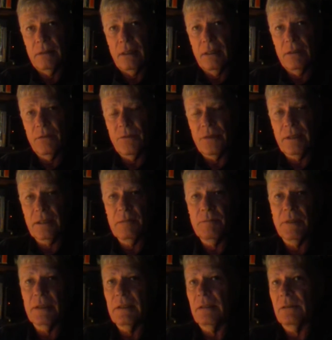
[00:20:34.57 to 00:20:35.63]
I don't think
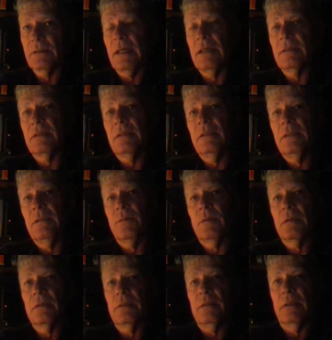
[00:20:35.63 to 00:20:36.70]
anybody else has any
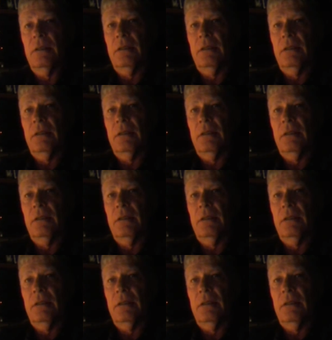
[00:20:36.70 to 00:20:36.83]
water